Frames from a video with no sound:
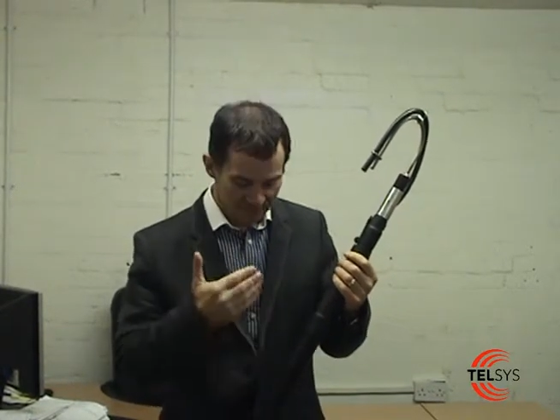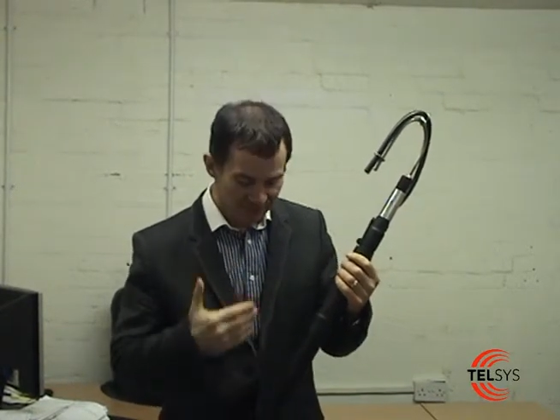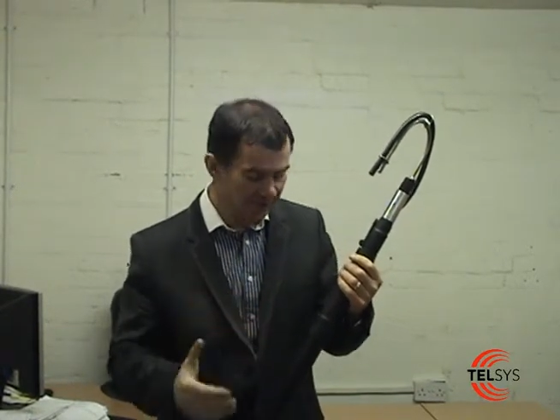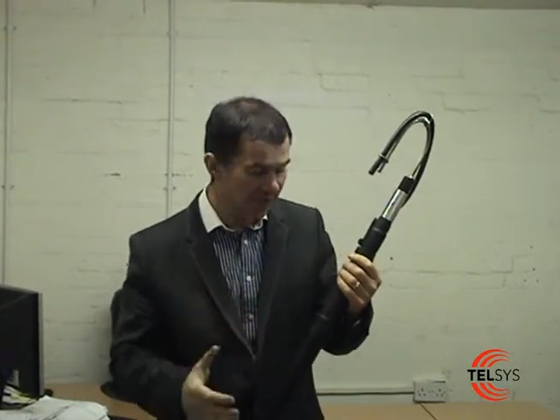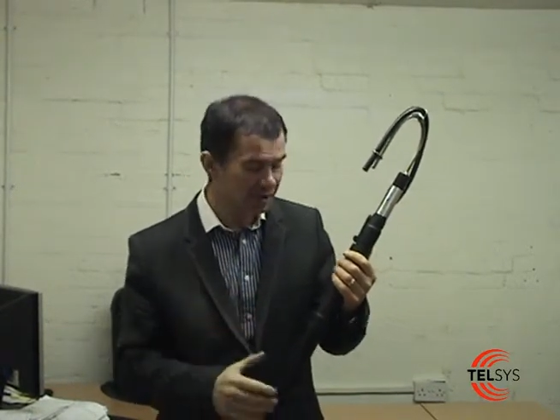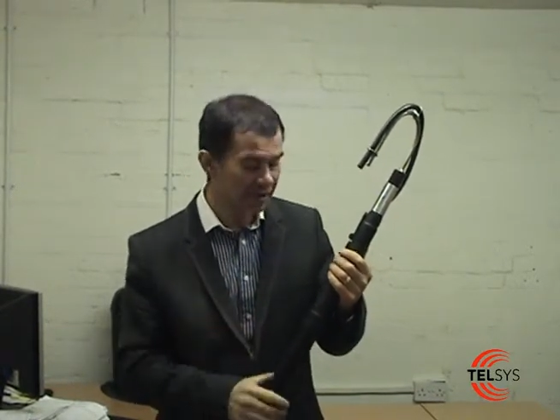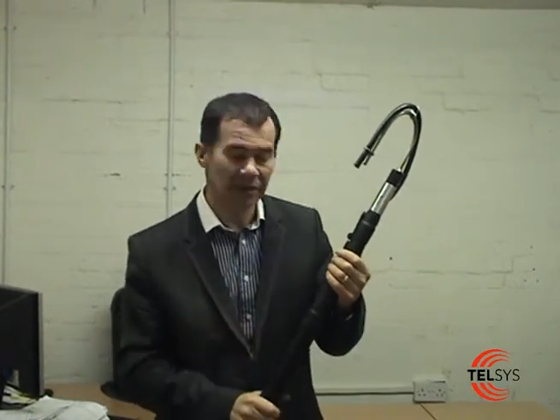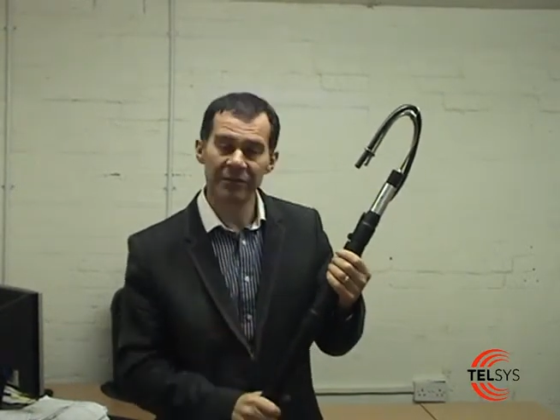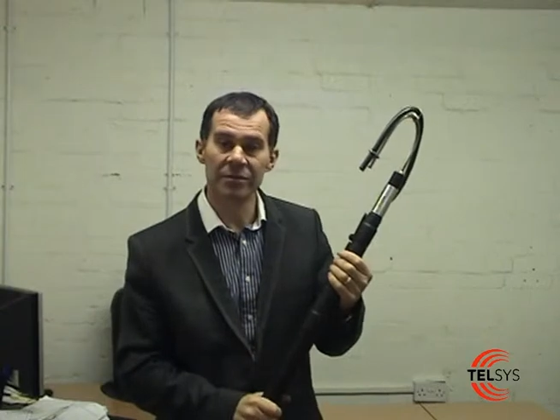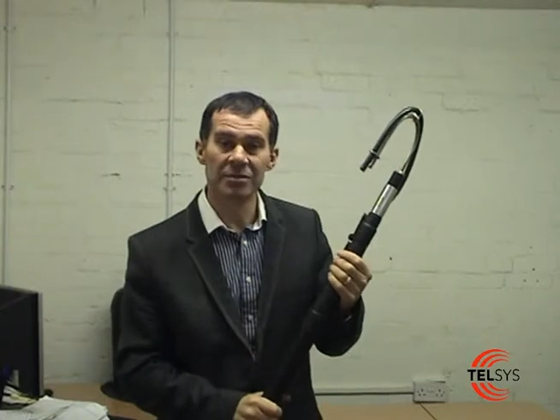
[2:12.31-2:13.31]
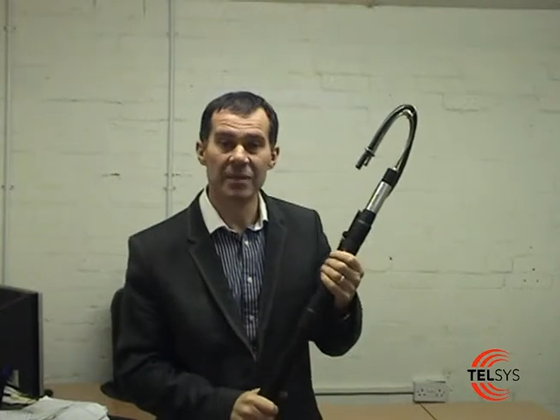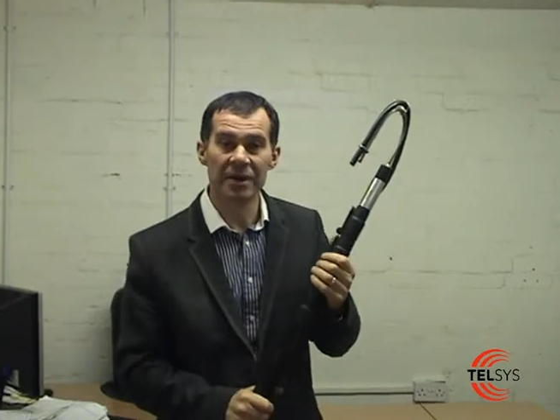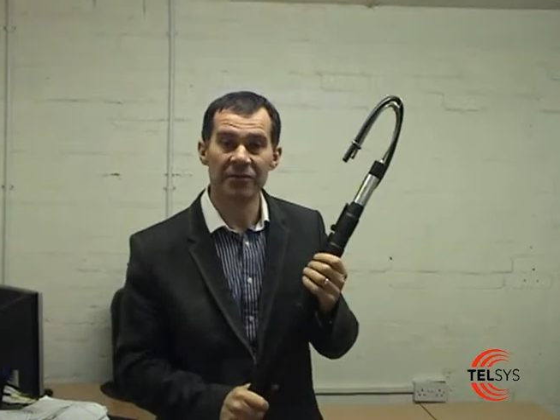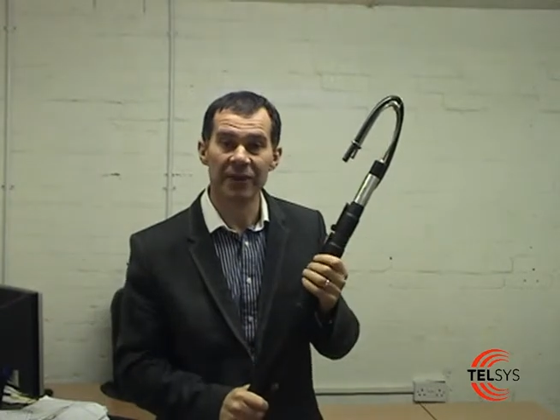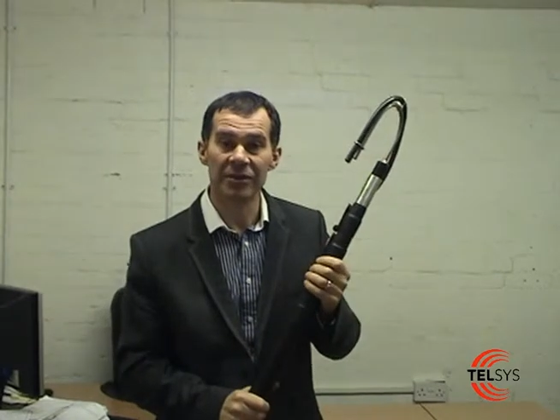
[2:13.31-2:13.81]
and eventually through to
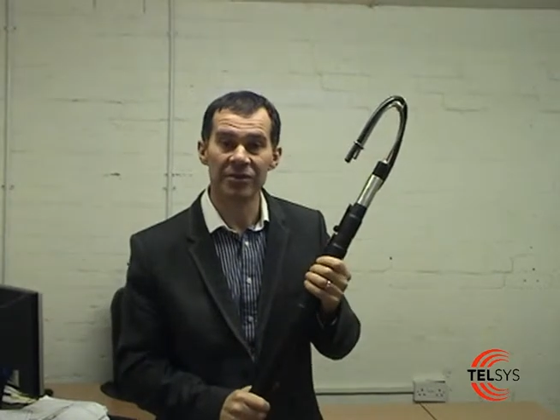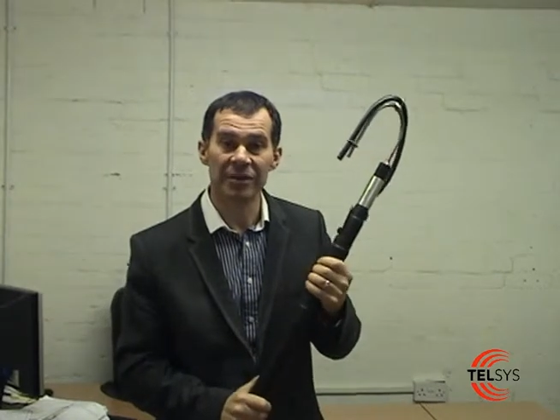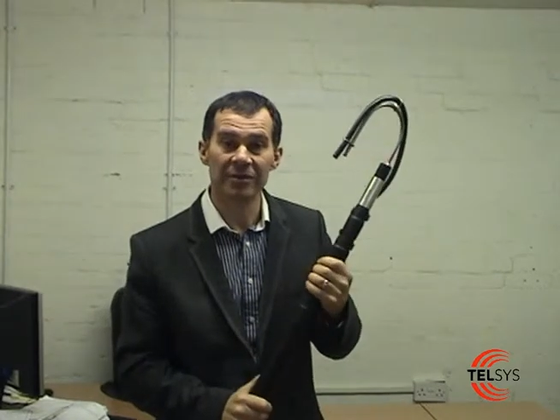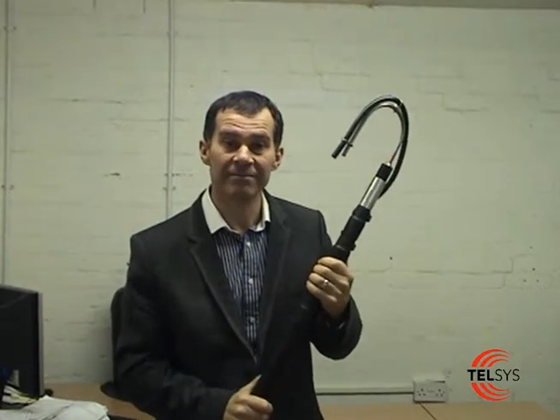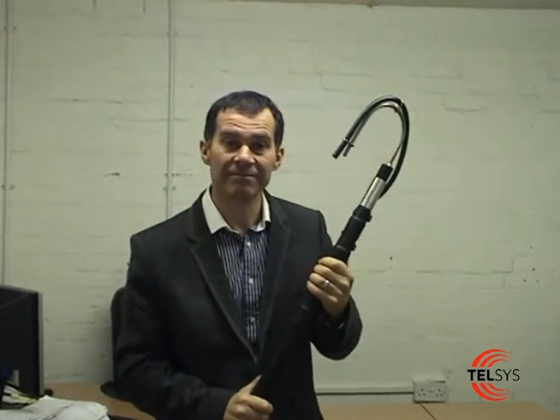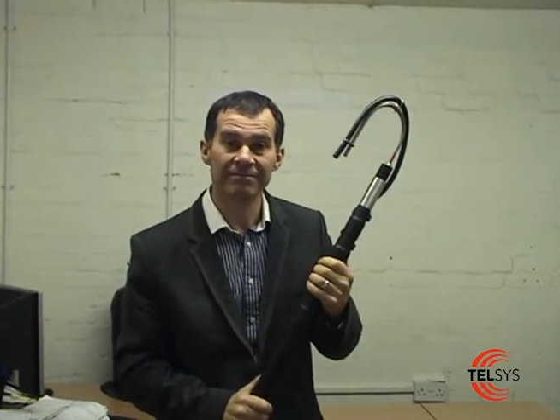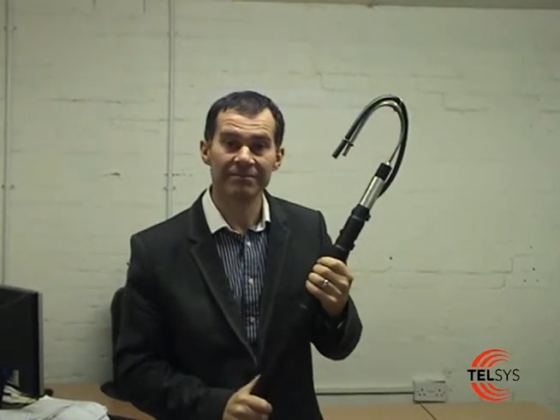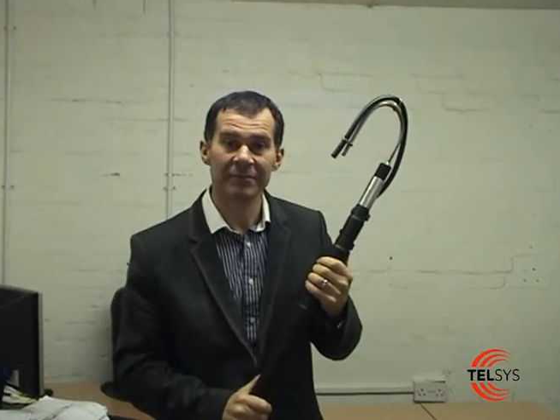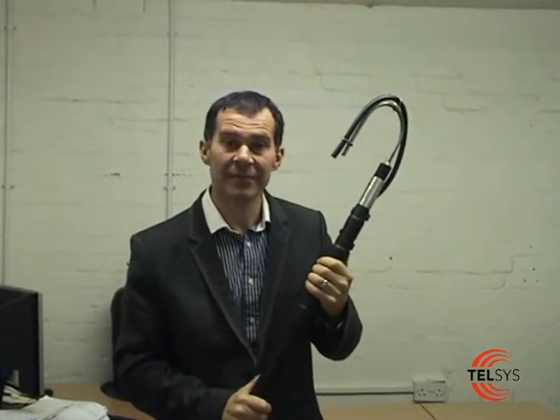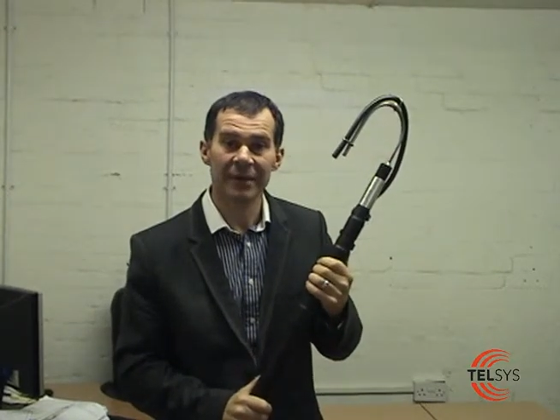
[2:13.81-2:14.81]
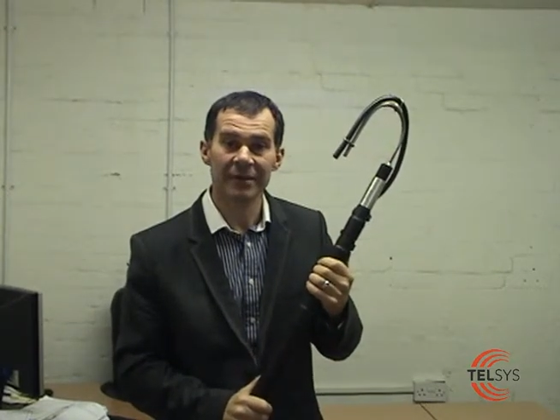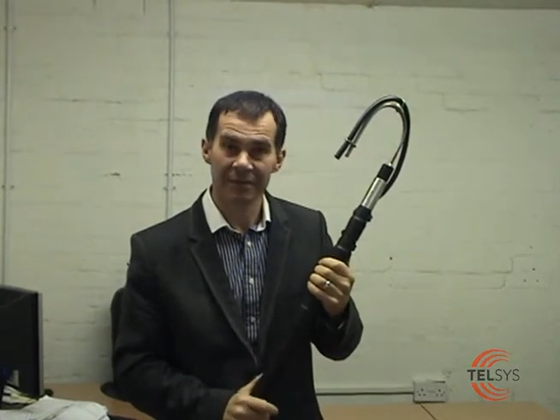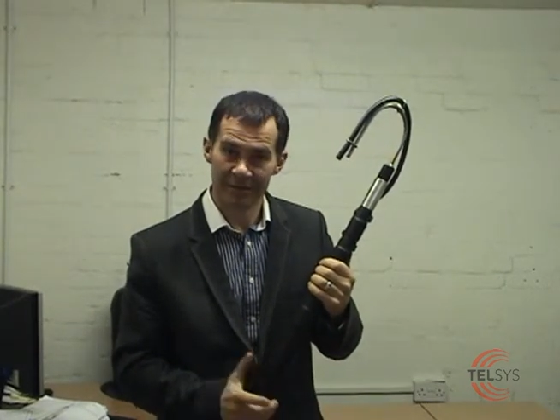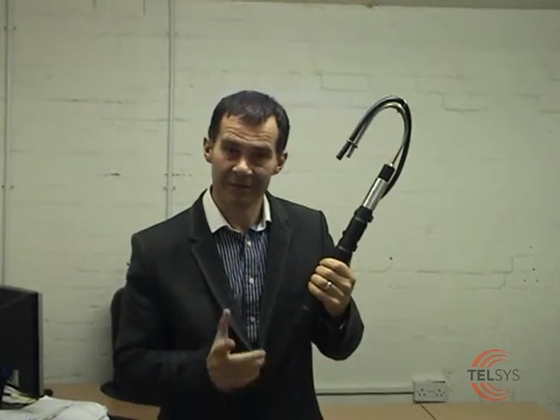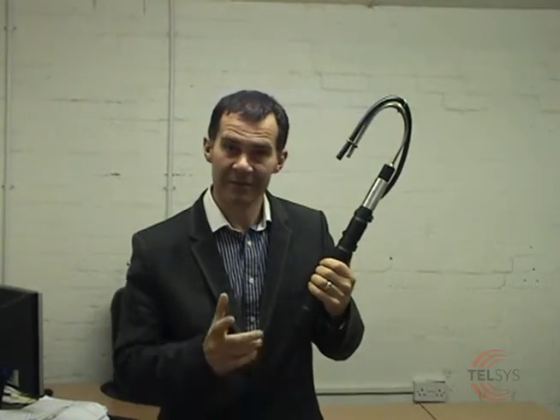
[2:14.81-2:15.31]
manufacturing.
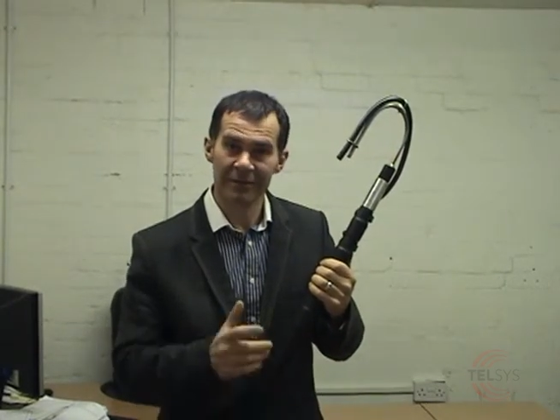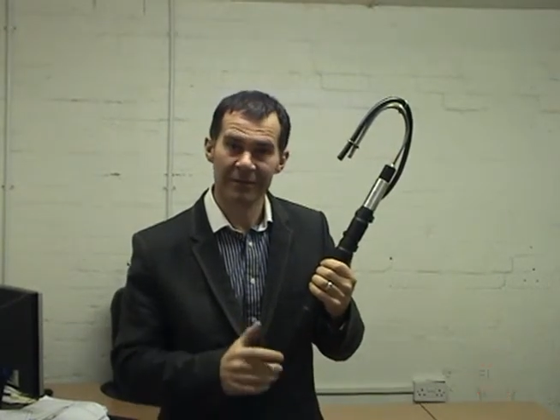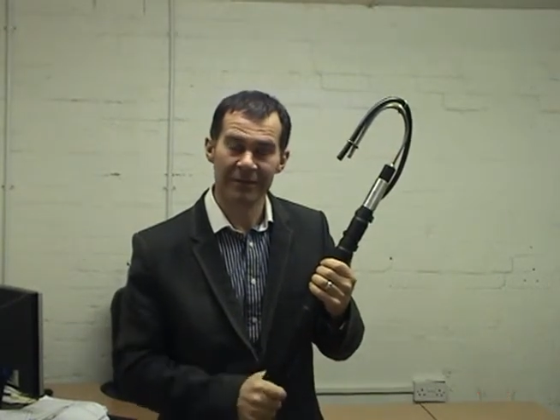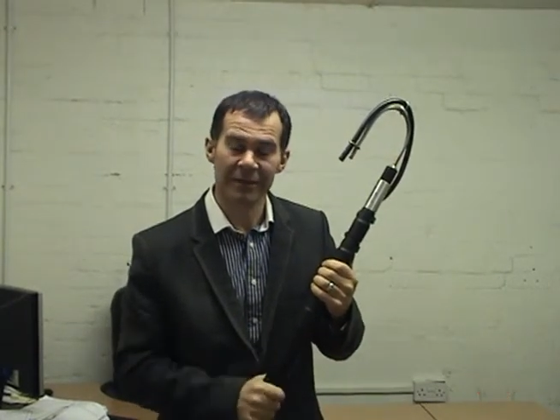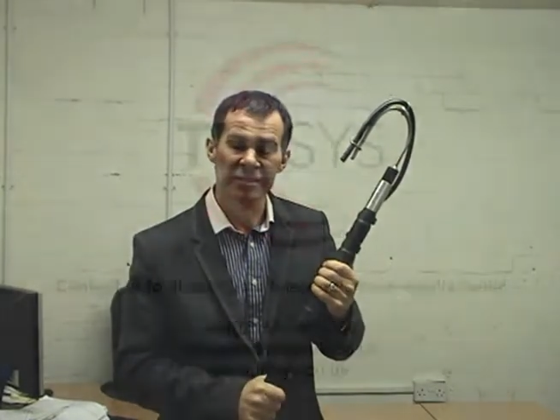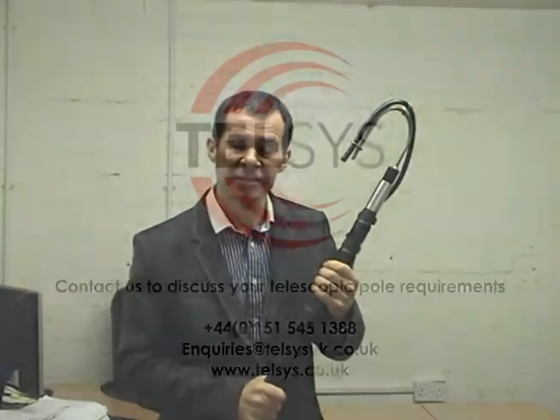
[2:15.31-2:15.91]
Thanks